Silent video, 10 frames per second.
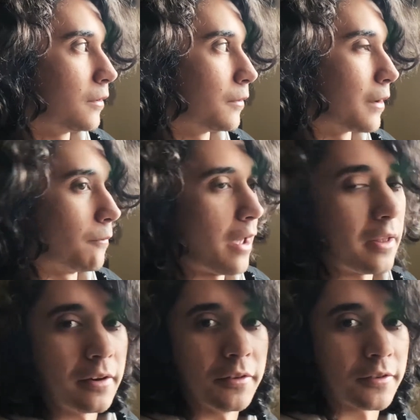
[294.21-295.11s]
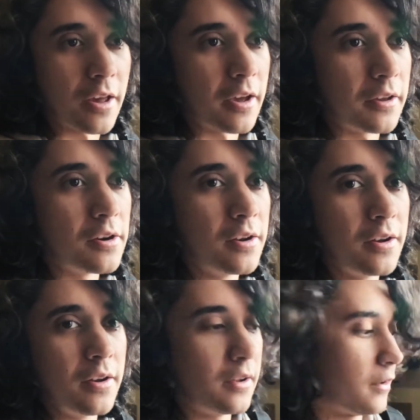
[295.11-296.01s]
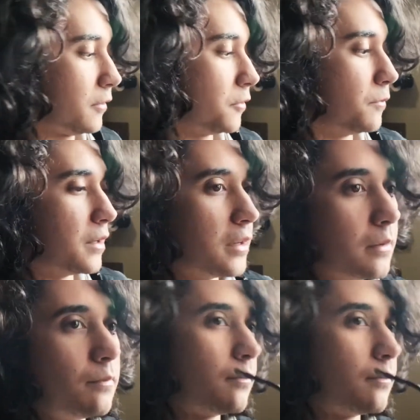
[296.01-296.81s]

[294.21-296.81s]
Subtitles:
If I'm not inside, it would be